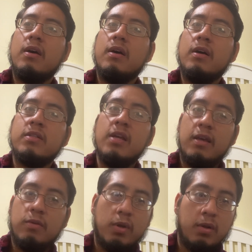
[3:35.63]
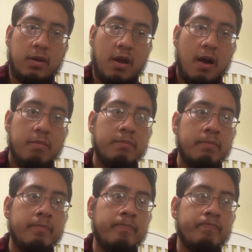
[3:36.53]
a day will come
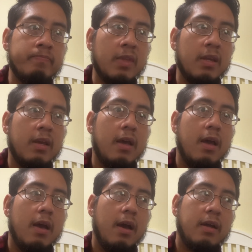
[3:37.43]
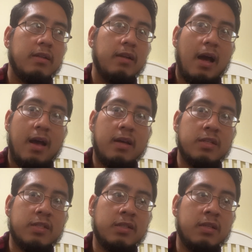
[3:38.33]
at
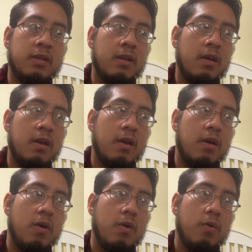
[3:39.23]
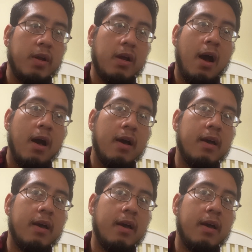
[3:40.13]
last when I